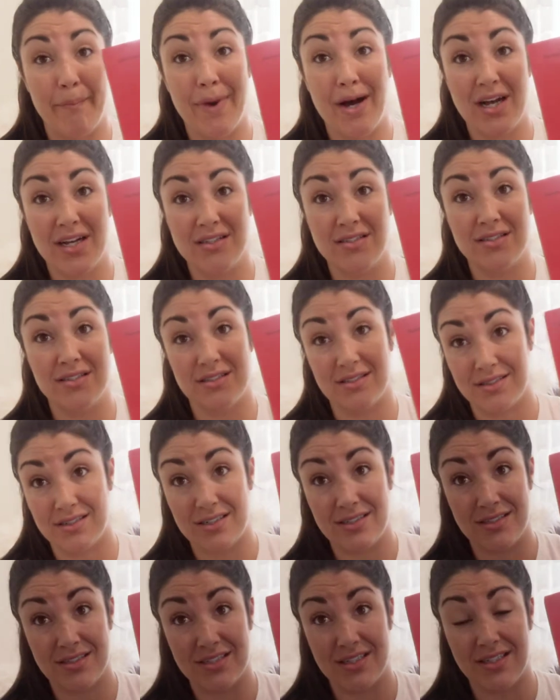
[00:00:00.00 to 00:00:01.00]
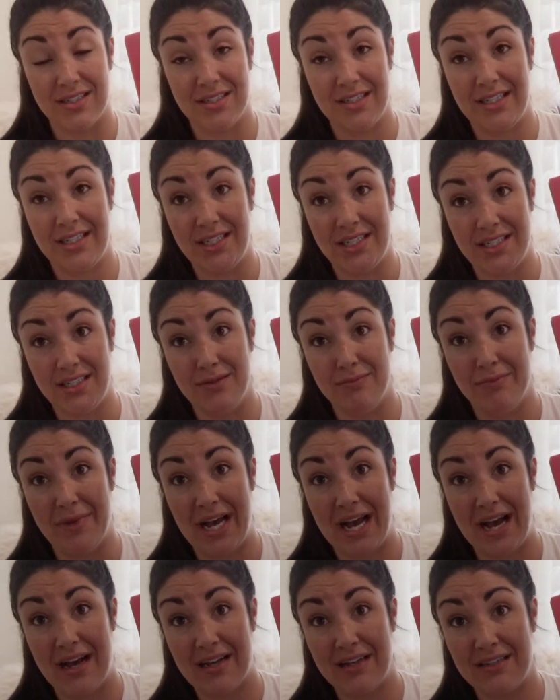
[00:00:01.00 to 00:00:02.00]
Monster is gonna eat
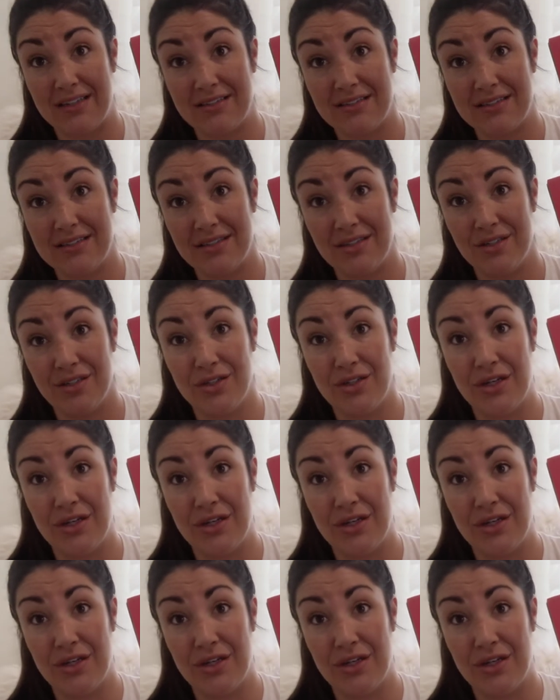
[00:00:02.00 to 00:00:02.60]
Max,